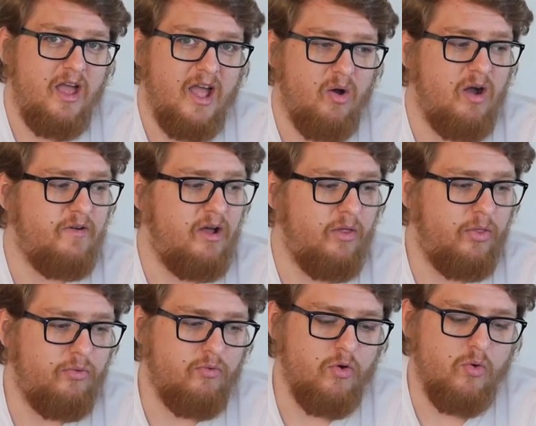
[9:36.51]
However,
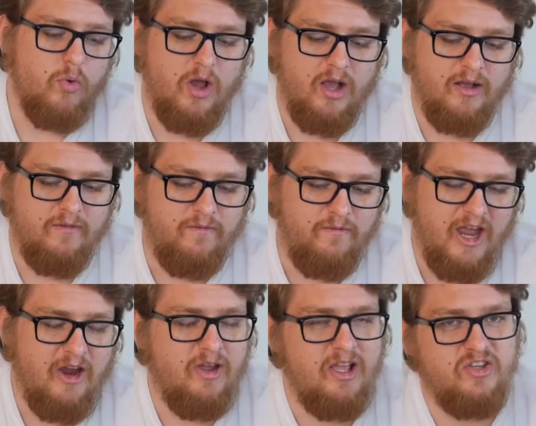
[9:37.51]
through
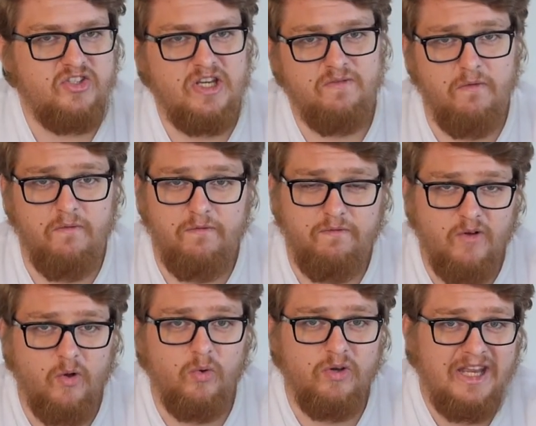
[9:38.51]
various different
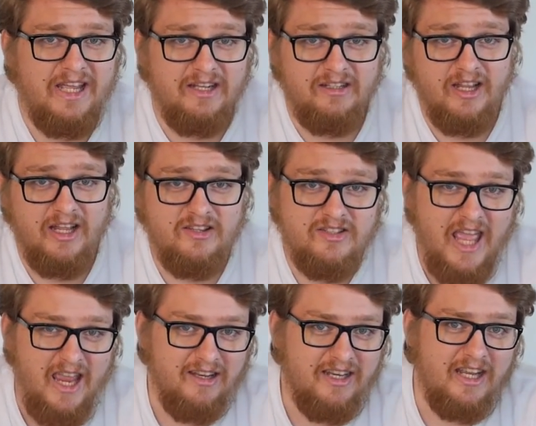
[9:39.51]
folding and, and
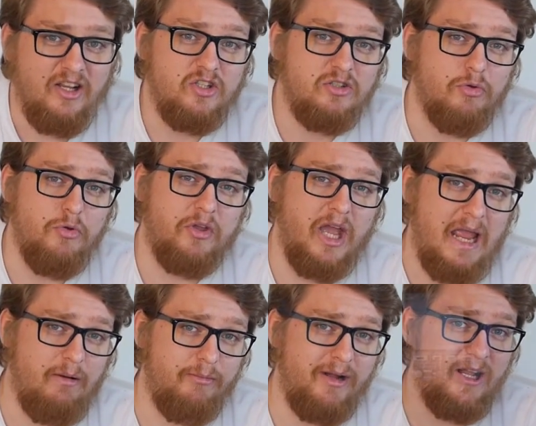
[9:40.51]
techniques through
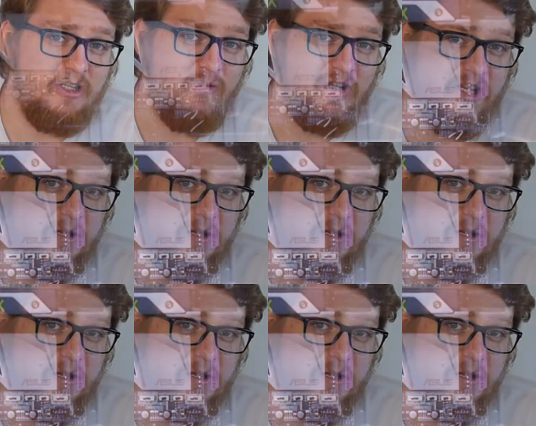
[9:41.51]
cable management